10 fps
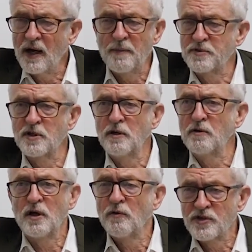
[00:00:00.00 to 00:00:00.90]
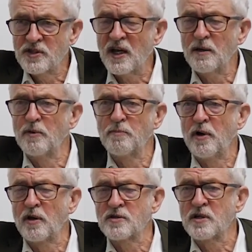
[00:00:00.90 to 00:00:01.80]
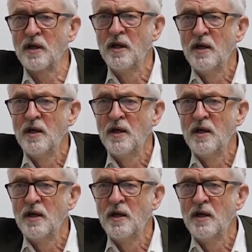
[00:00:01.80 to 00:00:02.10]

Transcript: Absolutely. Of the settlement policy.